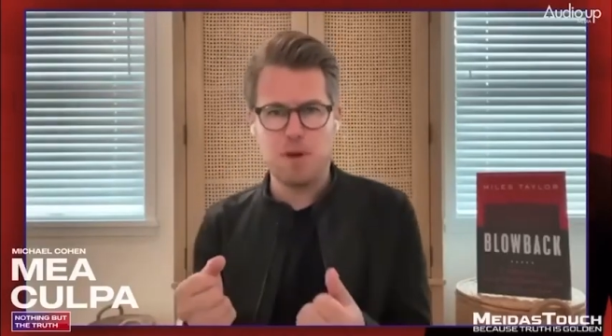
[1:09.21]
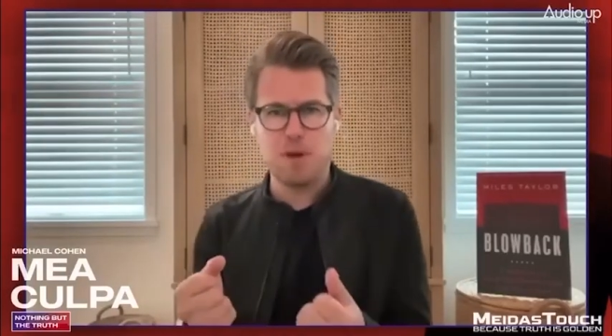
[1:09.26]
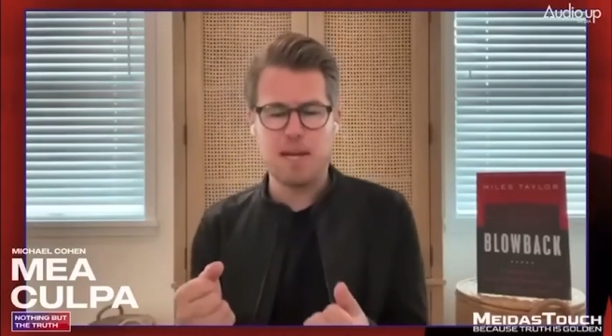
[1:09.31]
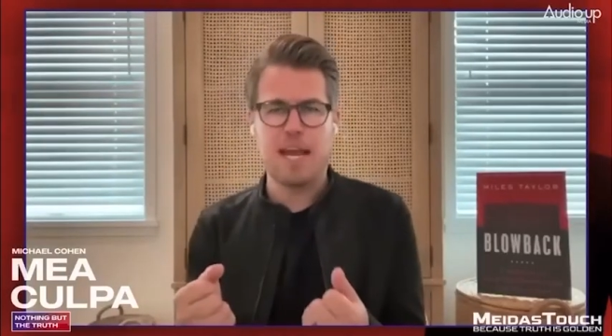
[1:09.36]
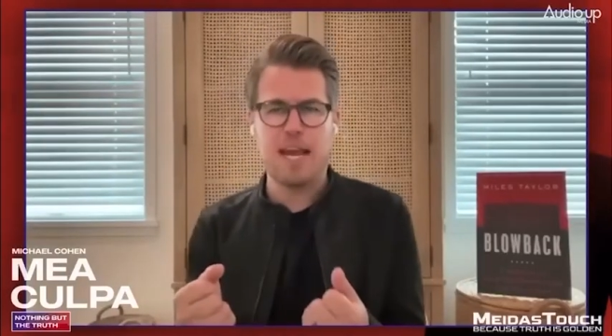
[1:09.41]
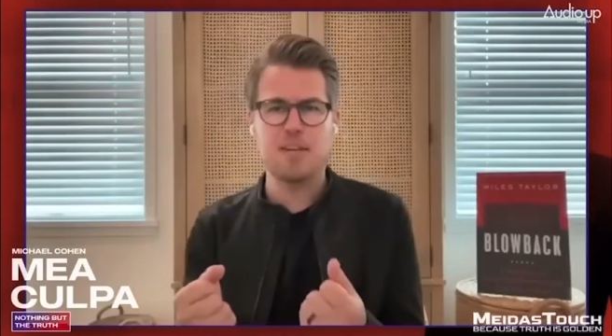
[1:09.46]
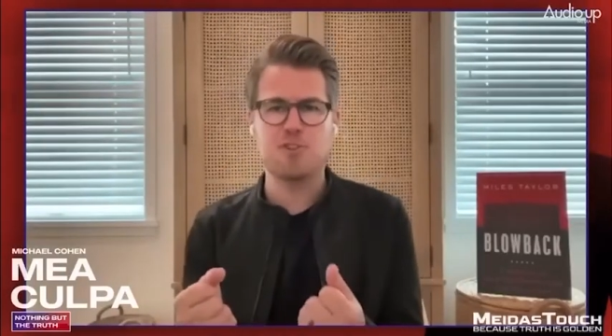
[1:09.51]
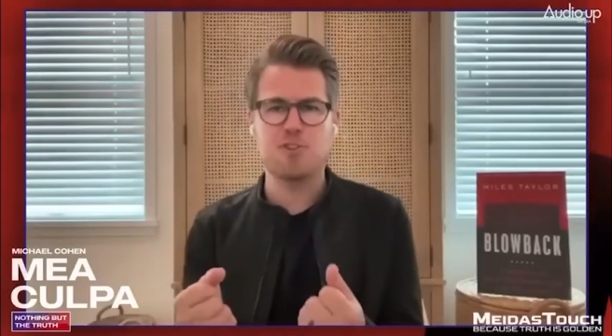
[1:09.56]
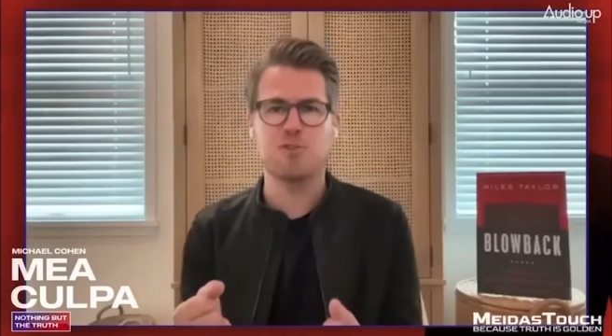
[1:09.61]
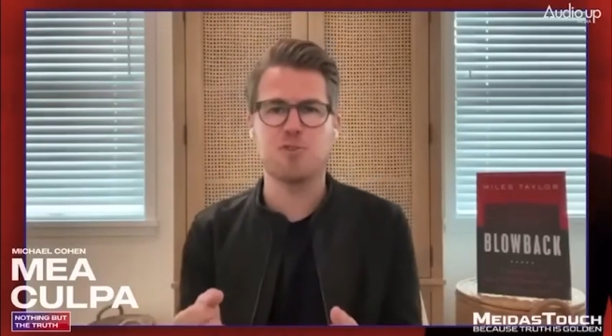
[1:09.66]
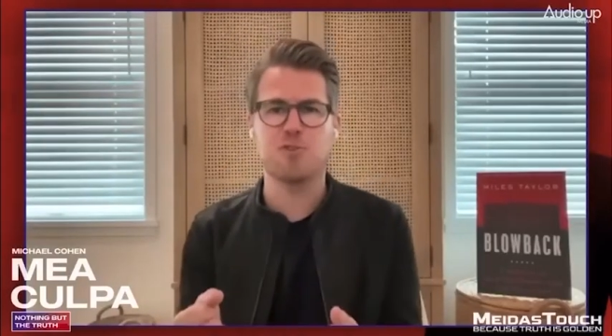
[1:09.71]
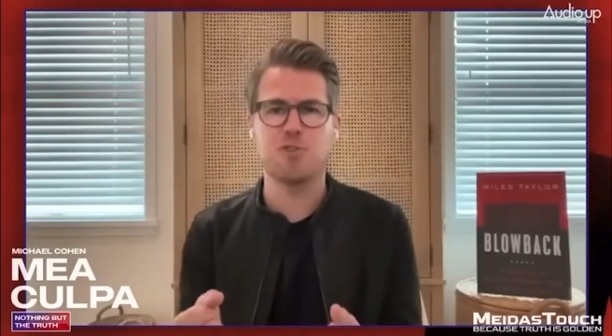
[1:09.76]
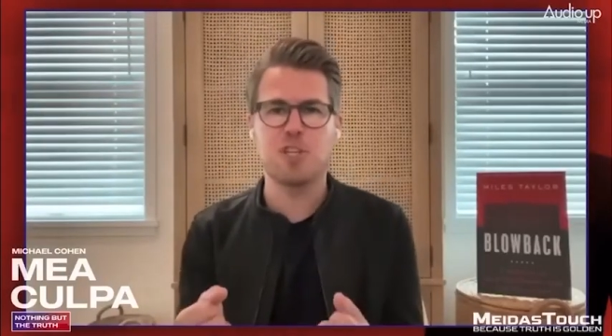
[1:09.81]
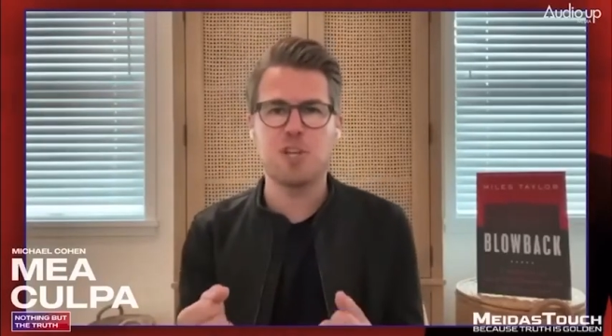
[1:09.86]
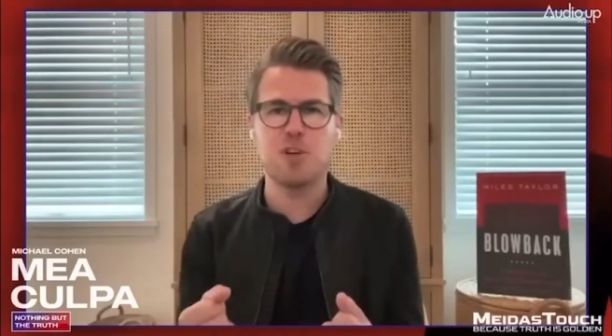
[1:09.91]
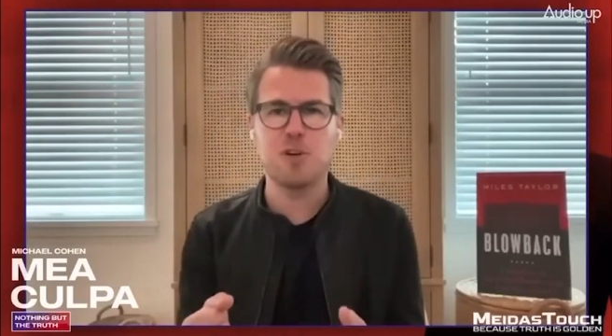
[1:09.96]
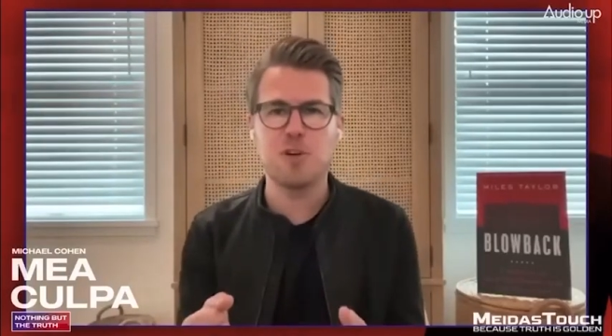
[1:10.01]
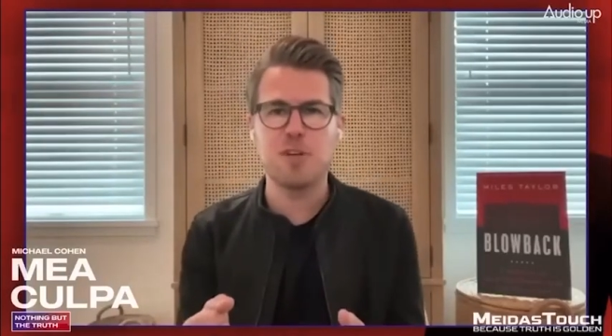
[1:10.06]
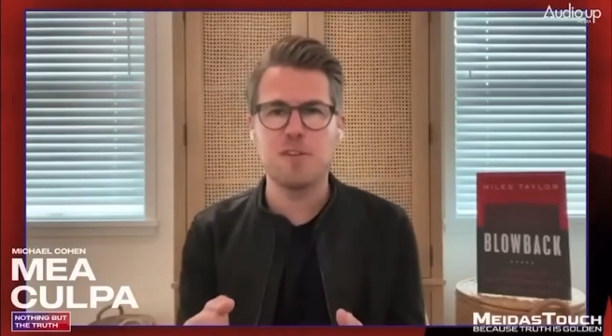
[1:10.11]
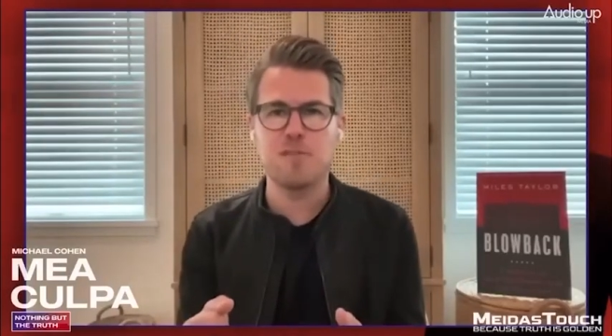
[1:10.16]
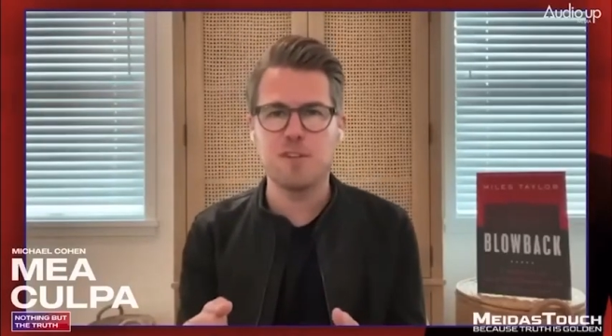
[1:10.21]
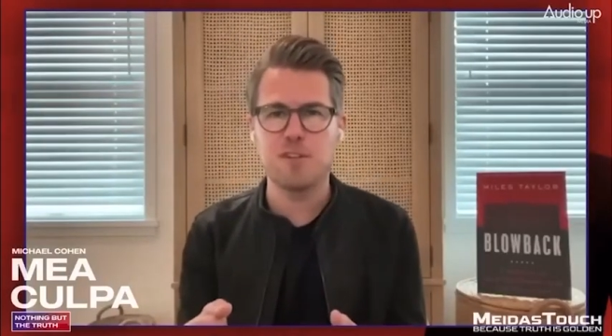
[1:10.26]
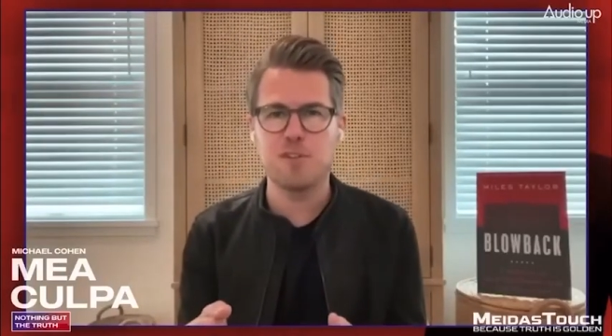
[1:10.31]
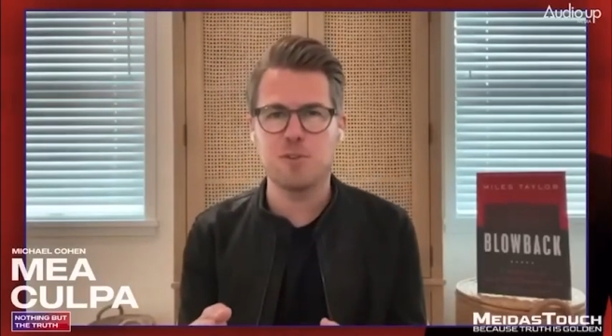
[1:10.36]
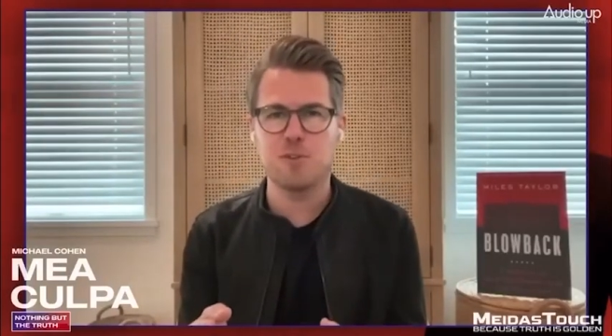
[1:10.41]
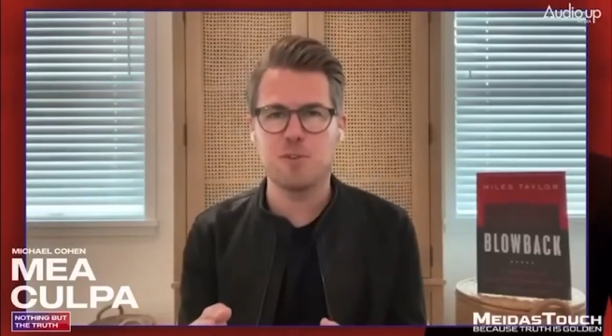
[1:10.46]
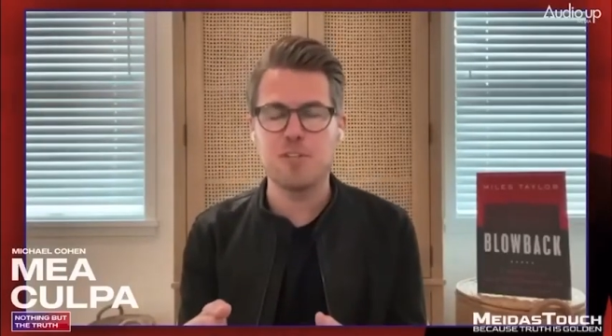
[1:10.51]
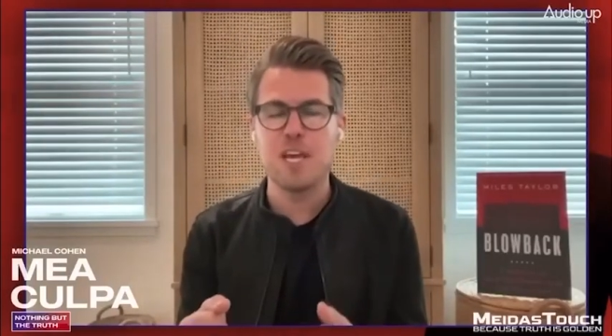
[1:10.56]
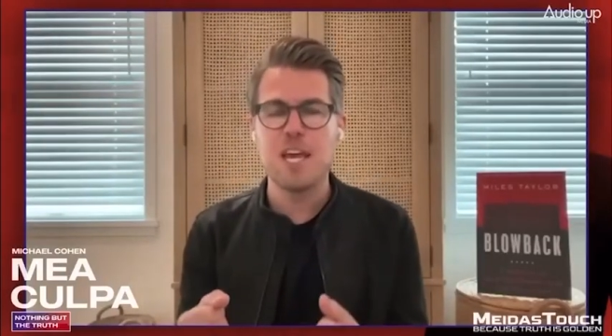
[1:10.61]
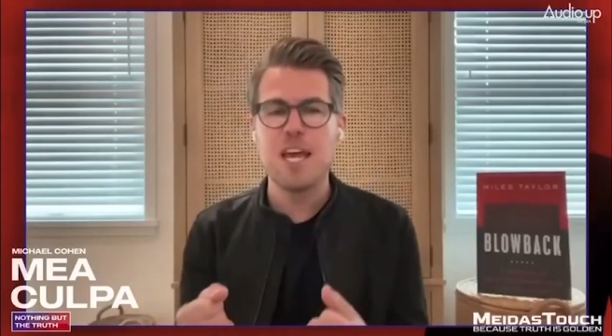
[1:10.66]
by national security
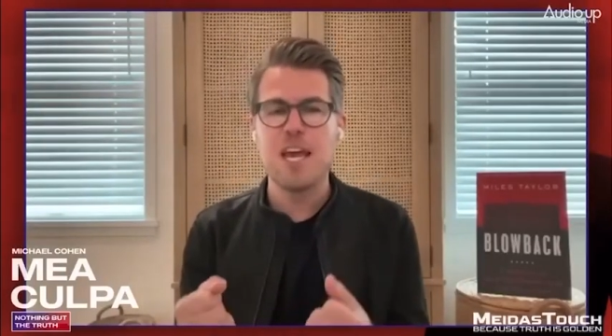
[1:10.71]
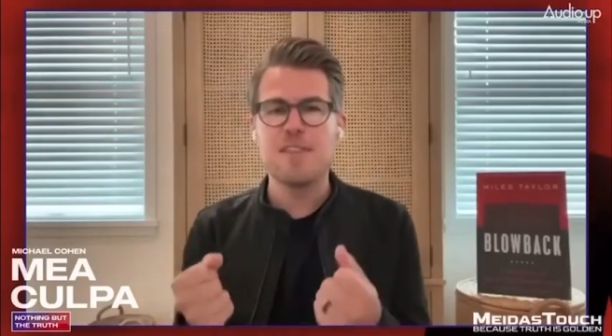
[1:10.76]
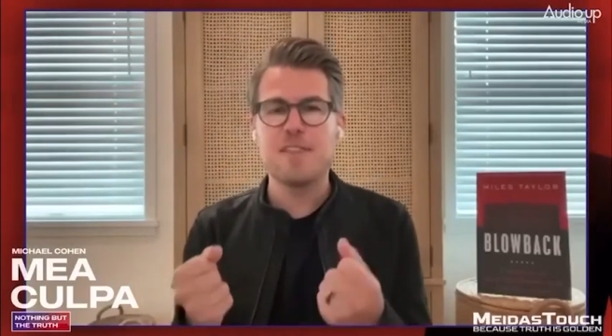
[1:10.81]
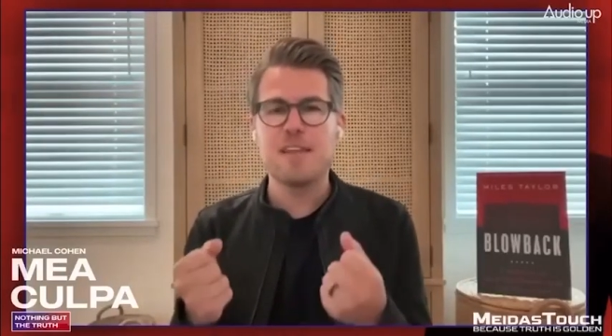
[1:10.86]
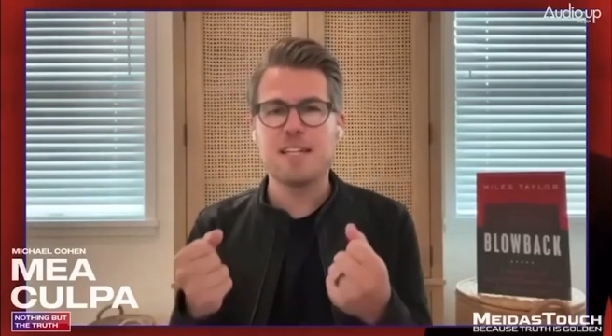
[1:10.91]
officials,